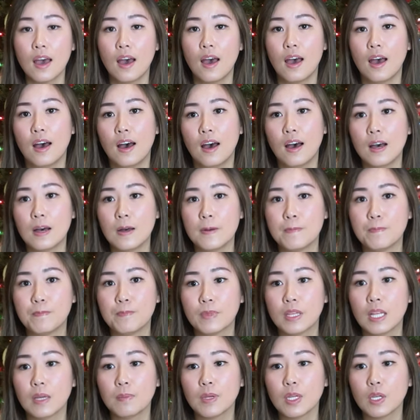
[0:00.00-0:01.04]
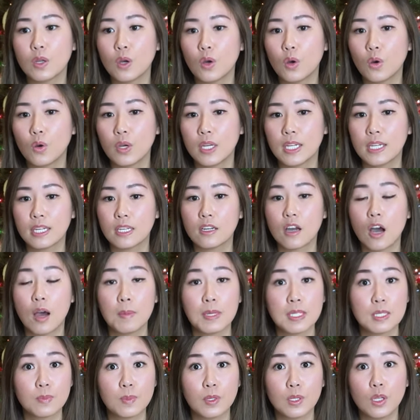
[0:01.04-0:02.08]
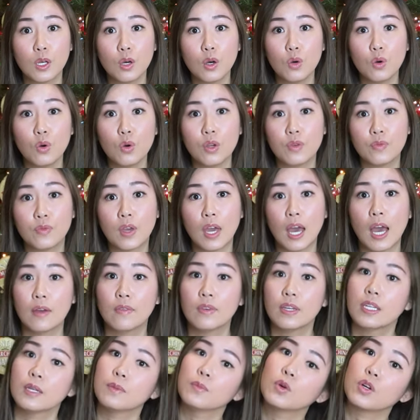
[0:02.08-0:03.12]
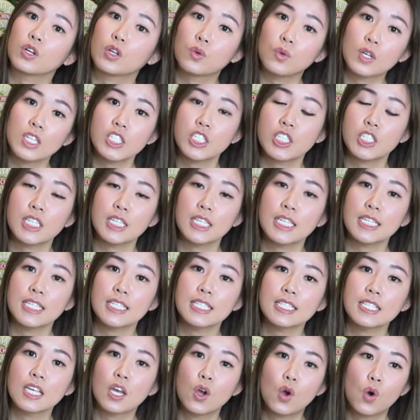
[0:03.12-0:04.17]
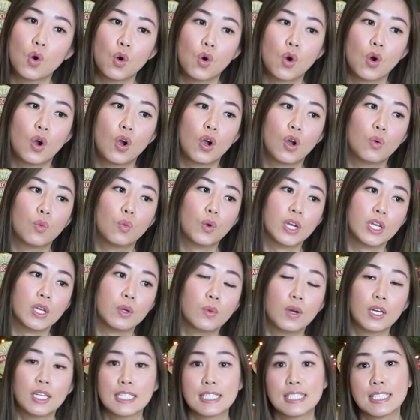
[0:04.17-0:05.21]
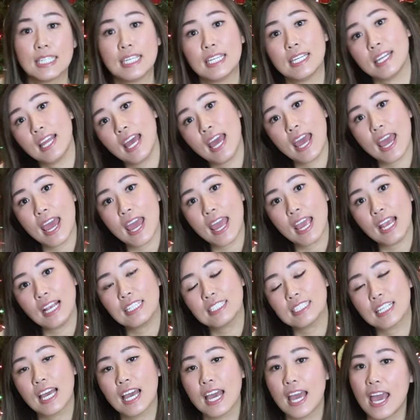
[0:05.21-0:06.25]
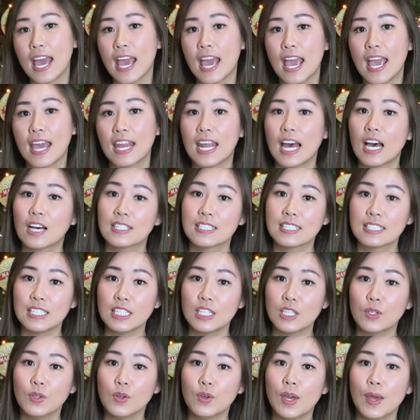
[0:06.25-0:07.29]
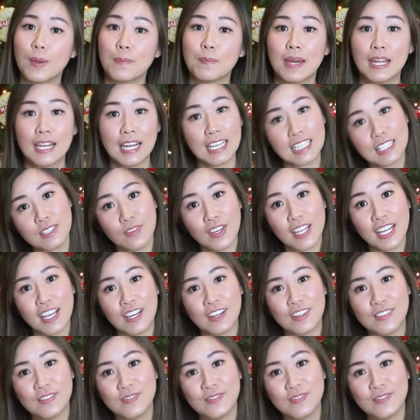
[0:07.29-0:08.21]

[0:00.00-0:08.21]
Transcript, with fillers: Let me know in the comments below if you have any more questions or what you want to see next. And I'll see you in my next video.